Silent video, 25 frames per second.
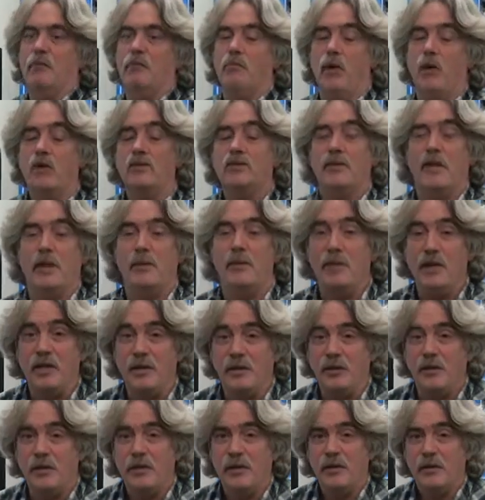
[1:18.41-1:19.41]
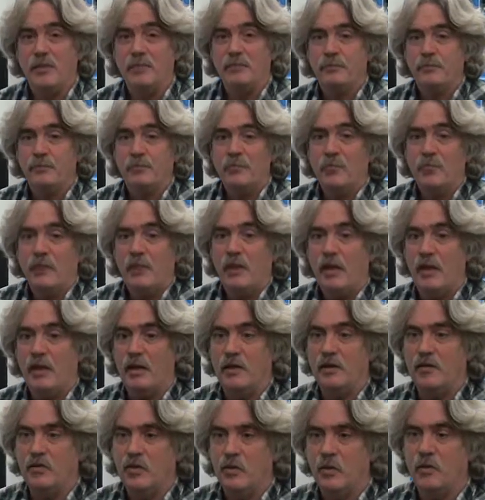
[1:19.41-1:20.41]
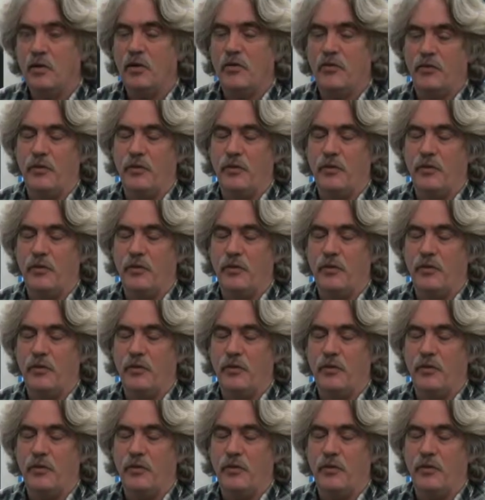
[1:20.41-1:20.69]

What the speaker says: multimeter in three